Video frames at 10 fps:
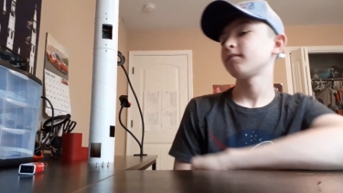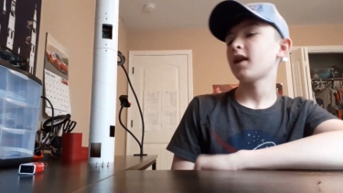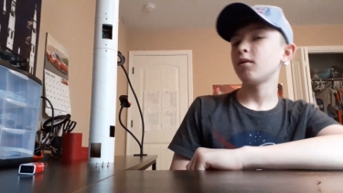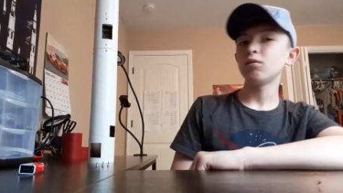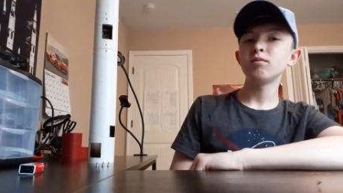
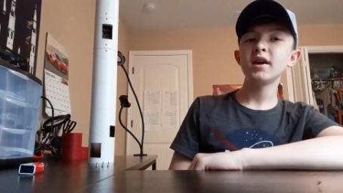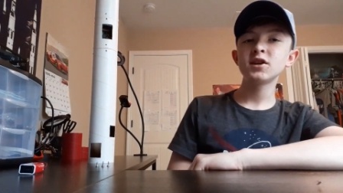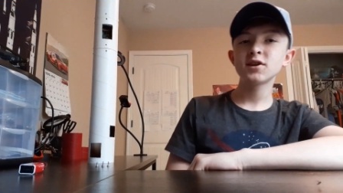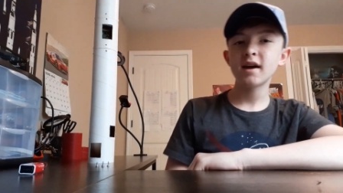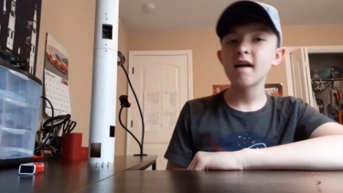I will make
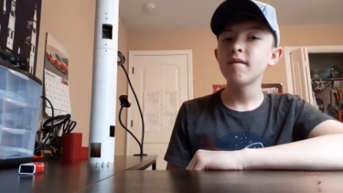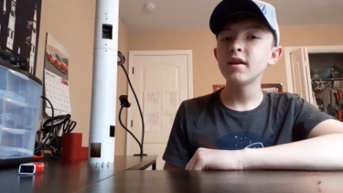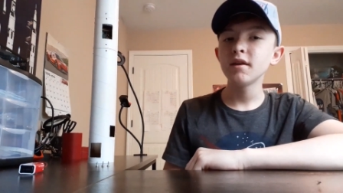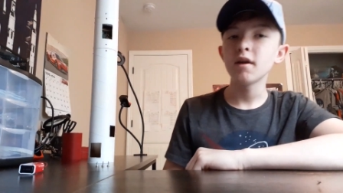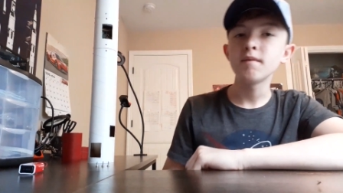sure I have
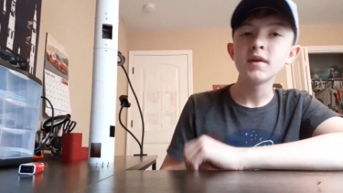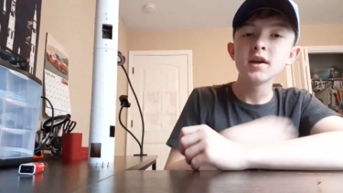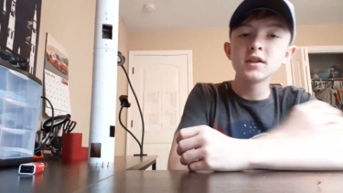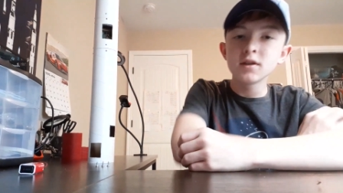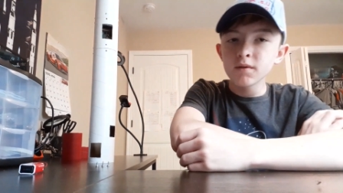that done.
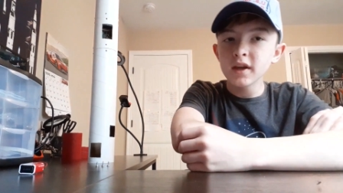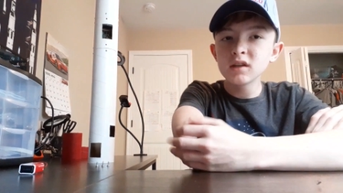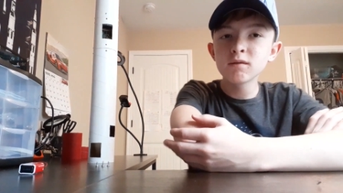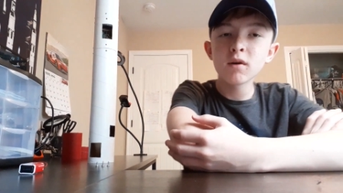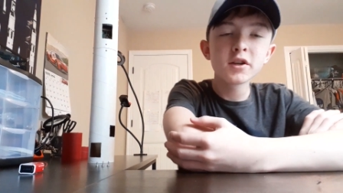So thanks
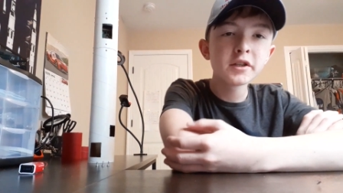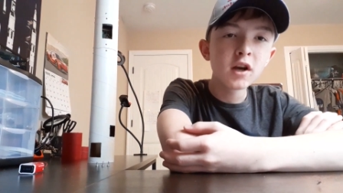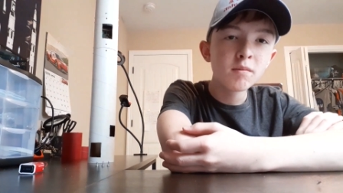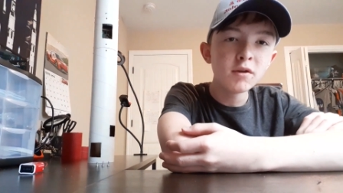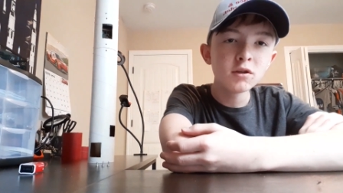for watching.
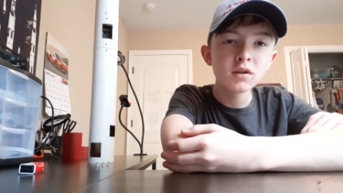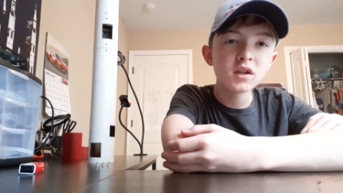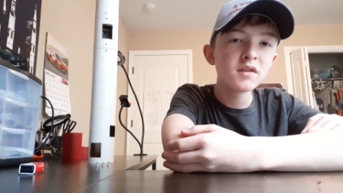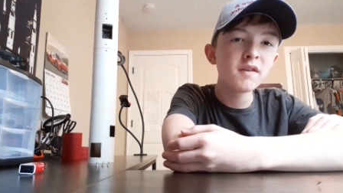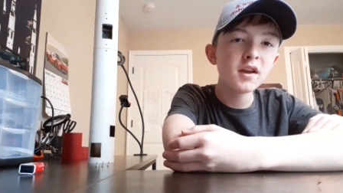Hope you enjoyed
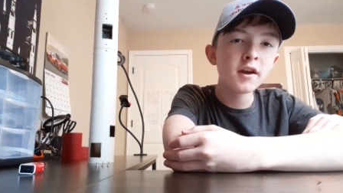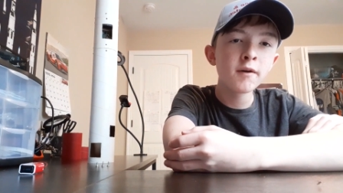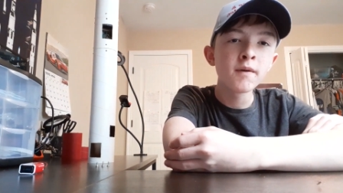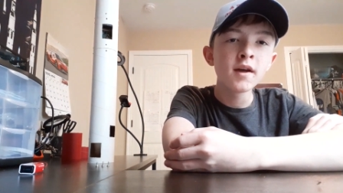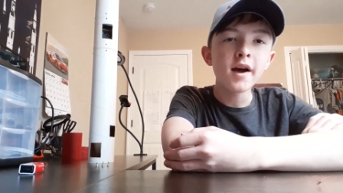this
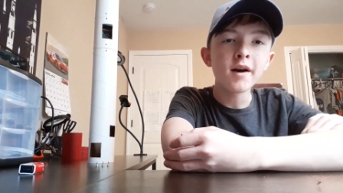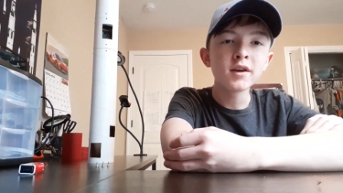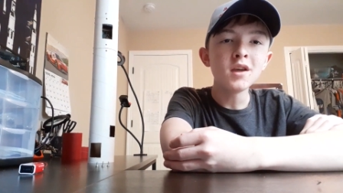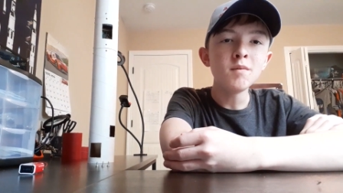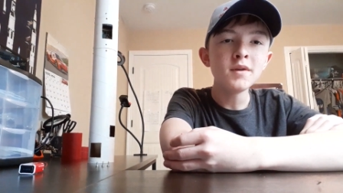video. I'll
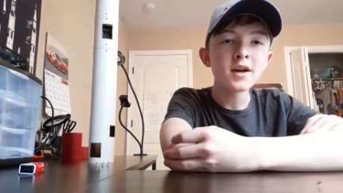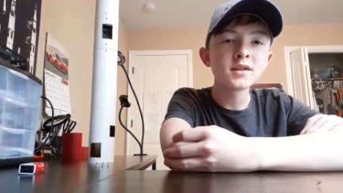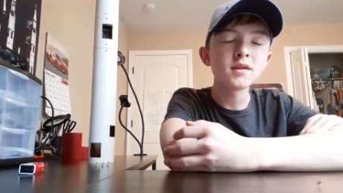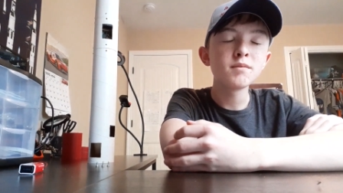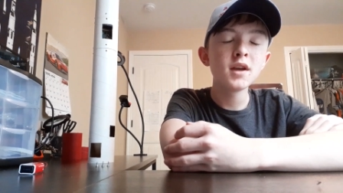keep you
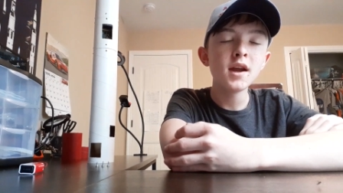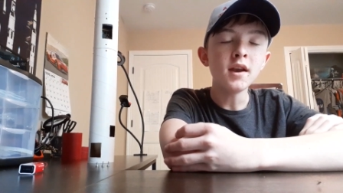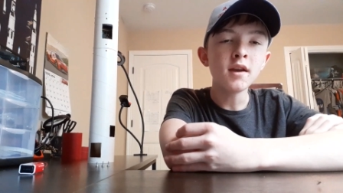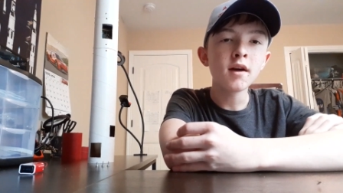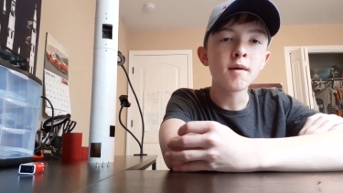guys
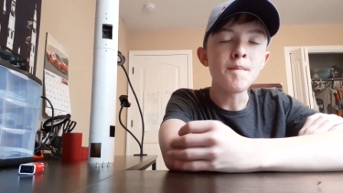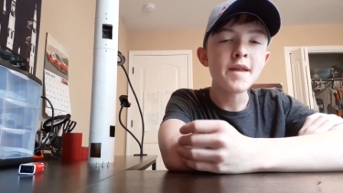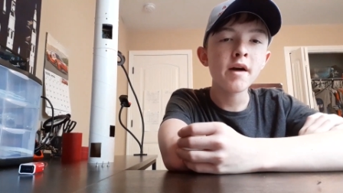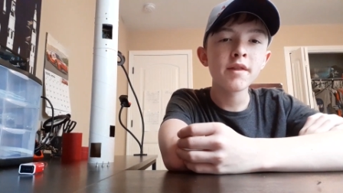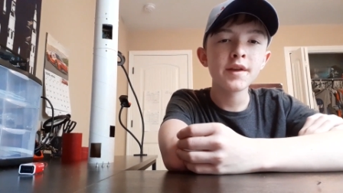updated. Um,
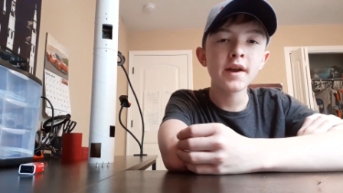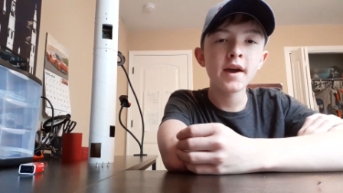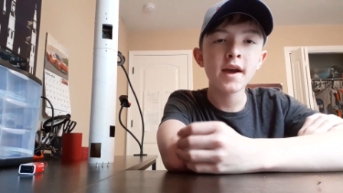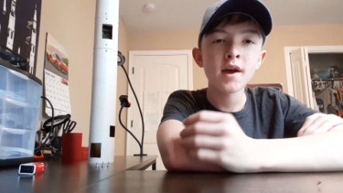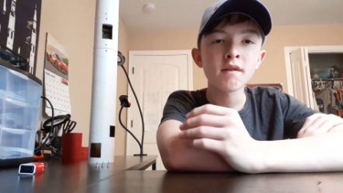now that
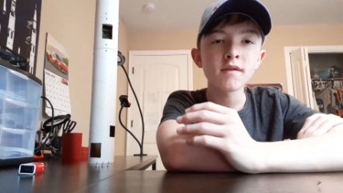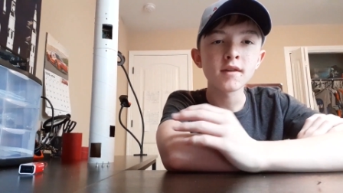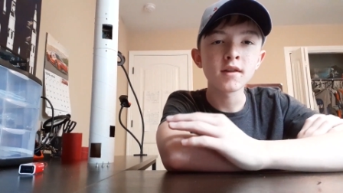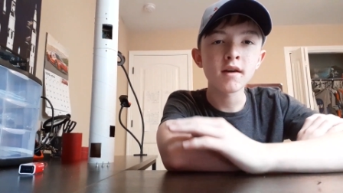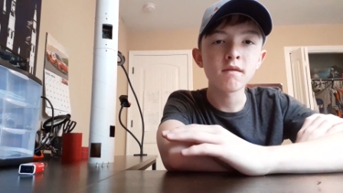I have a
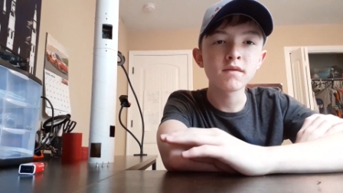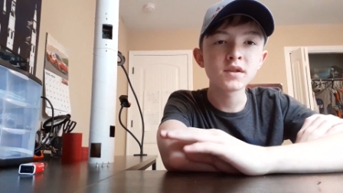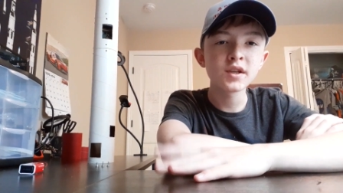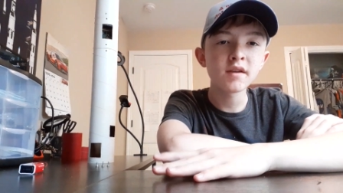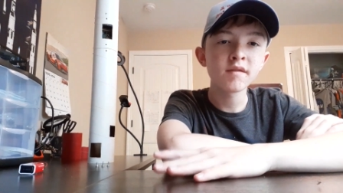lot of
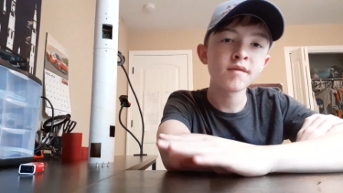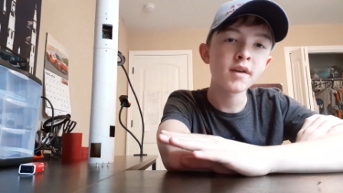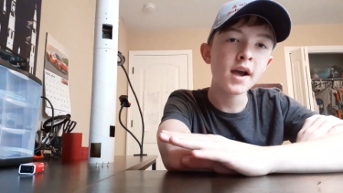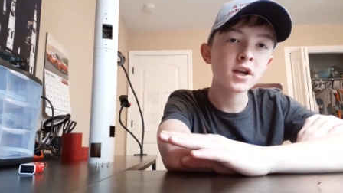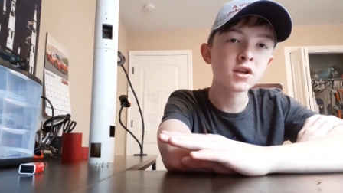stuff
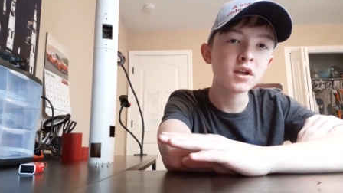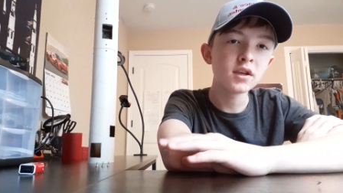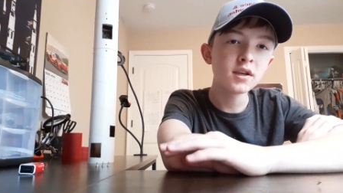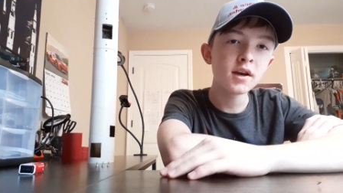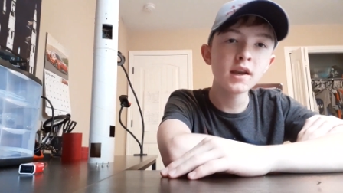actually
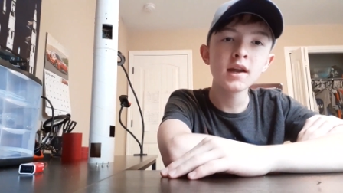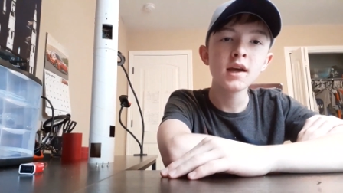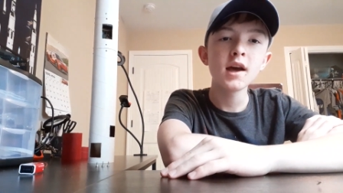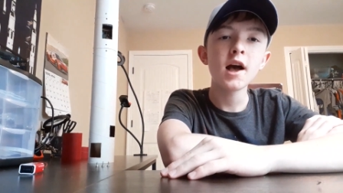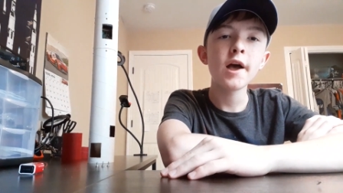done,
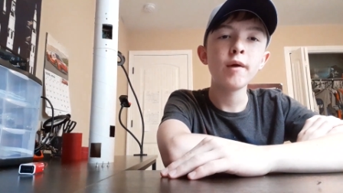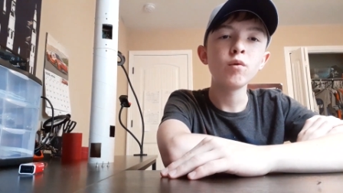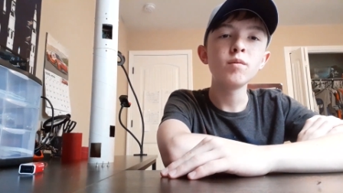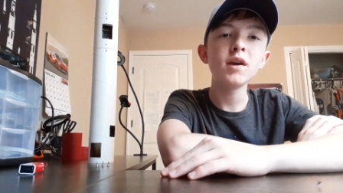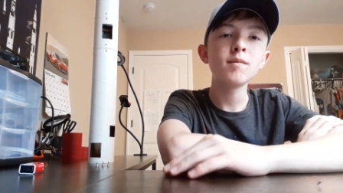I
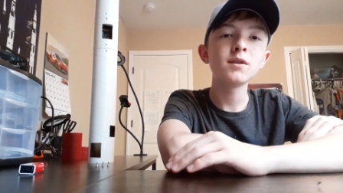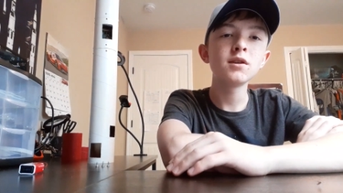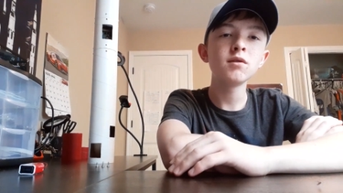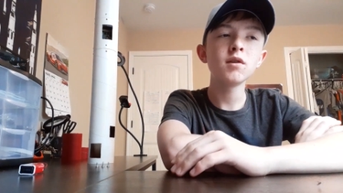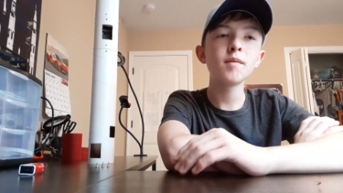will be able
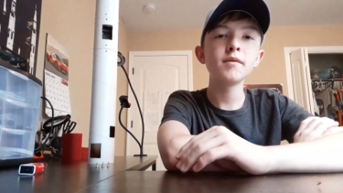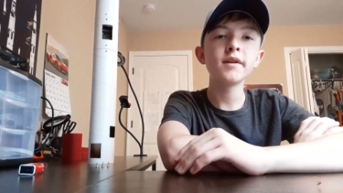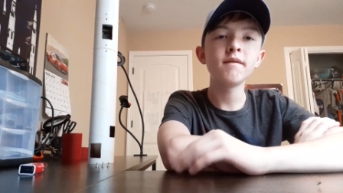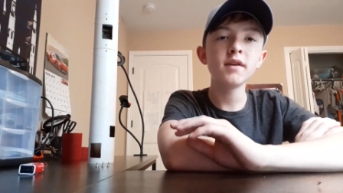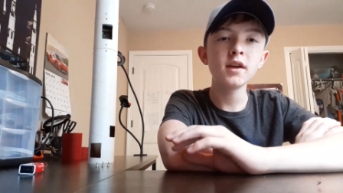to upload
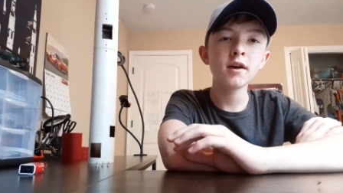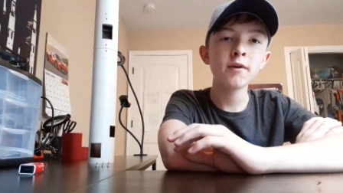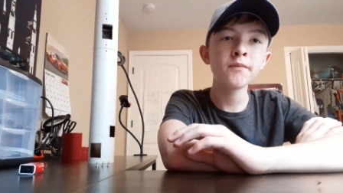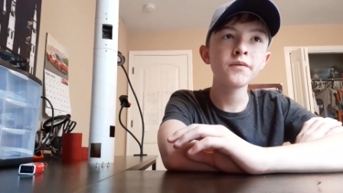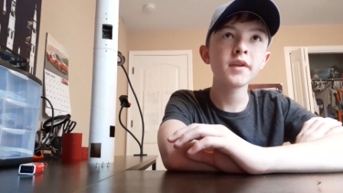a
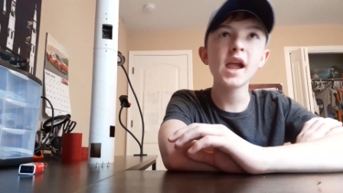video.